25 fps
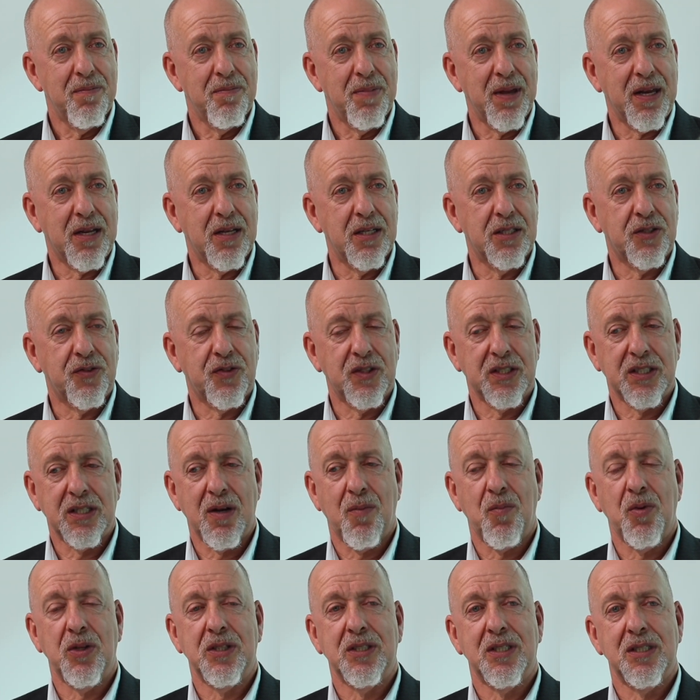Because for
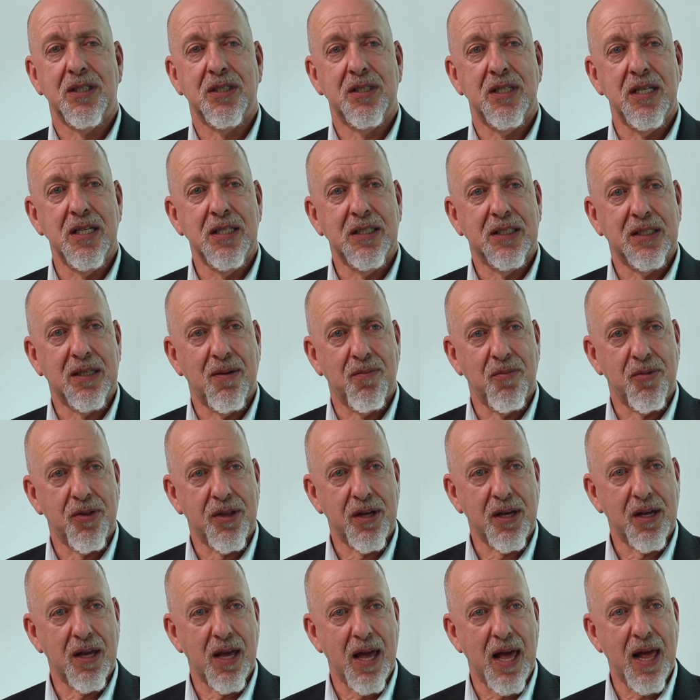someone to see
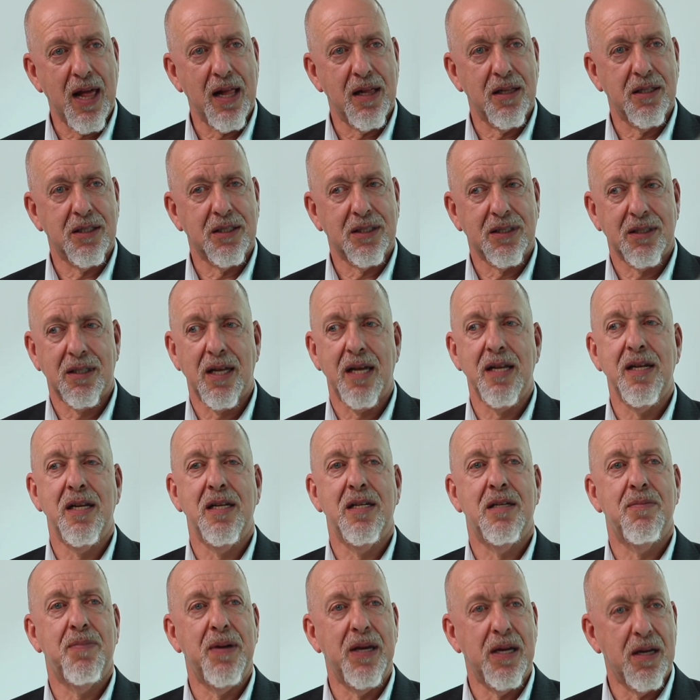something else, they
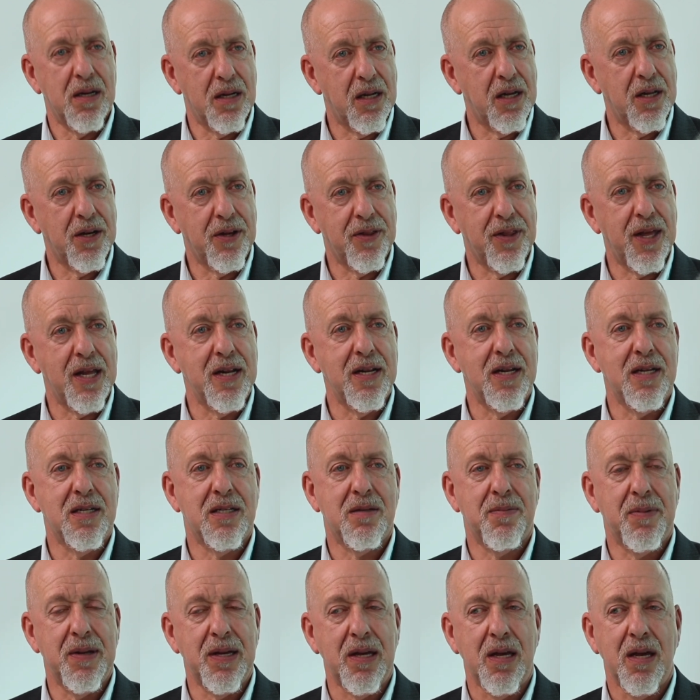need to be heard. They need
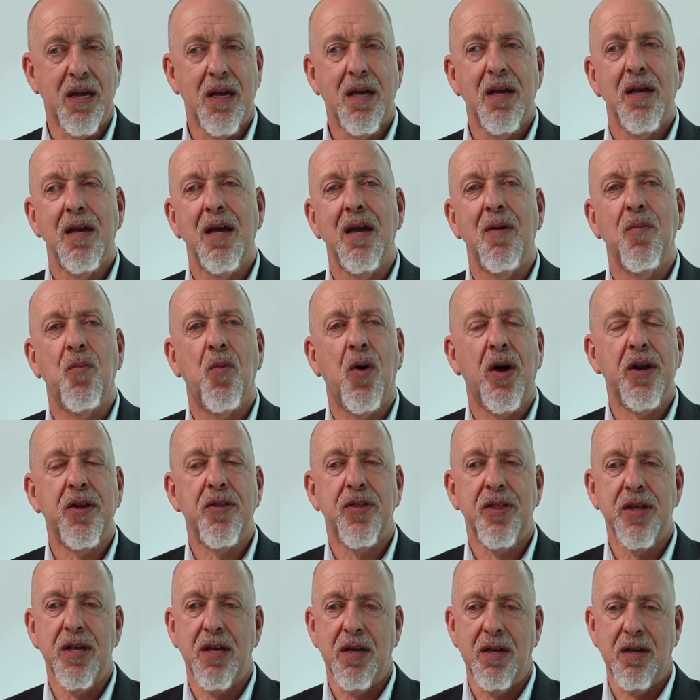to be in one
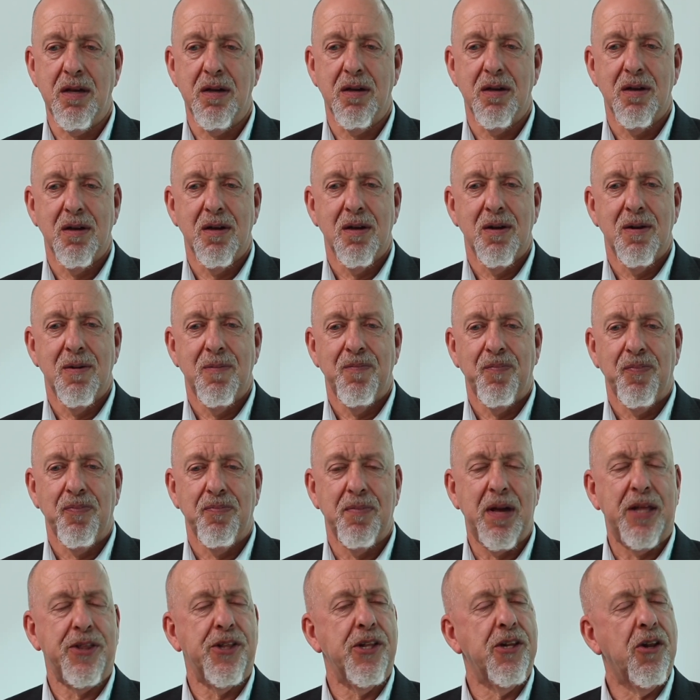of the
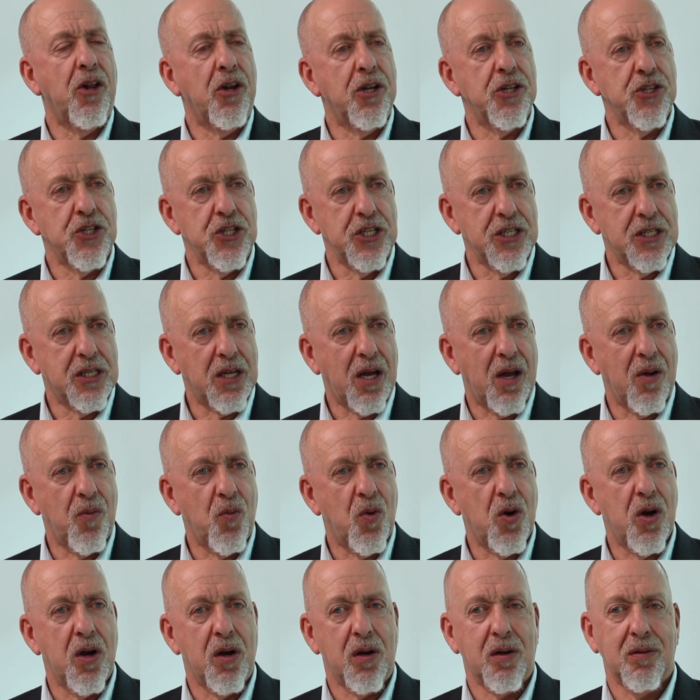methodologies
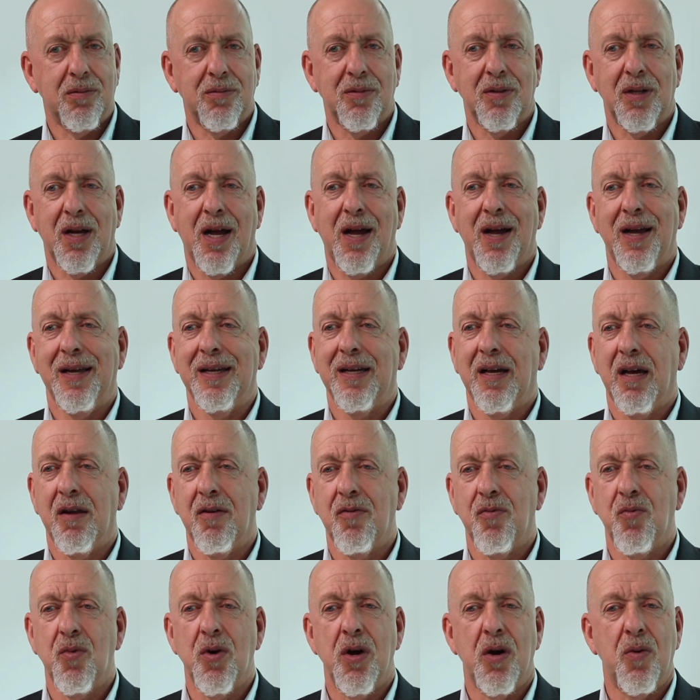I kind
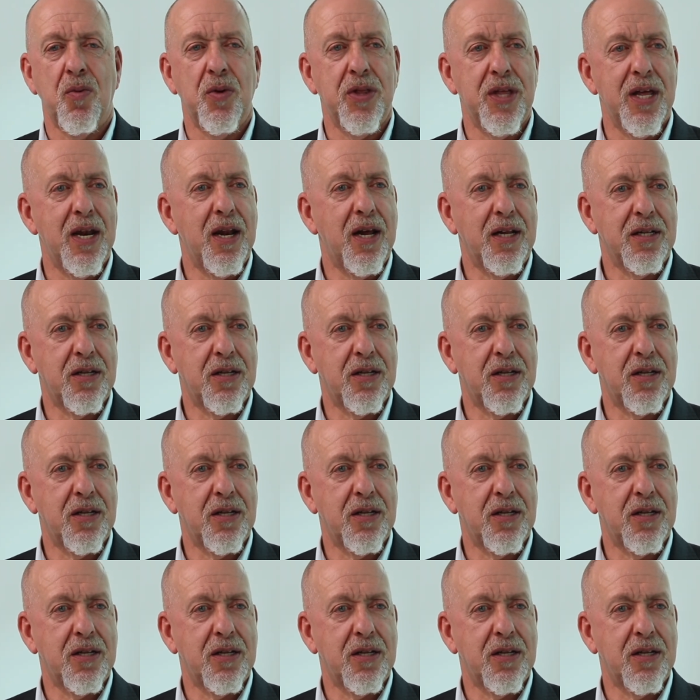of work within.